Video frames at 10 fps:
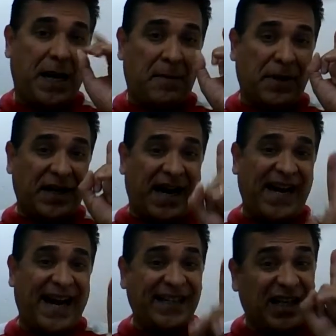But I
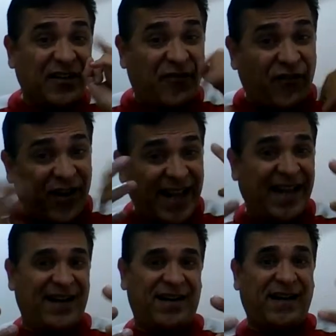had that
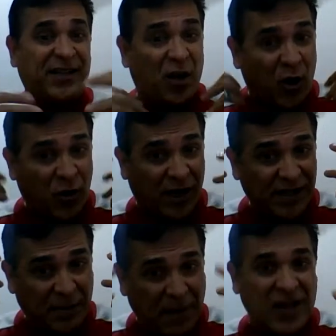flair and
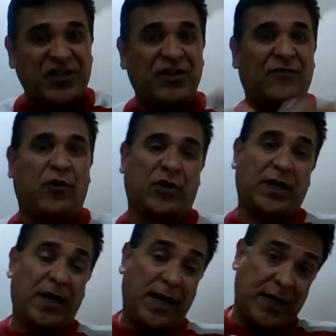the passion
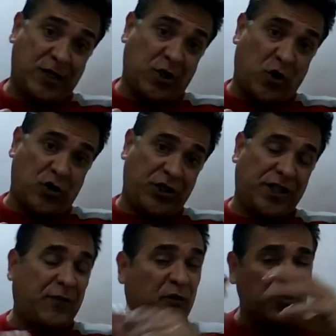for astrology.
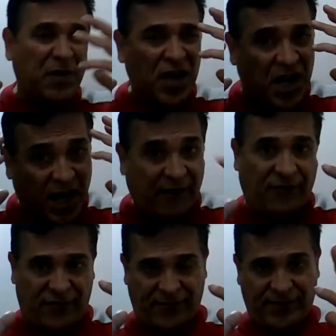That was my love.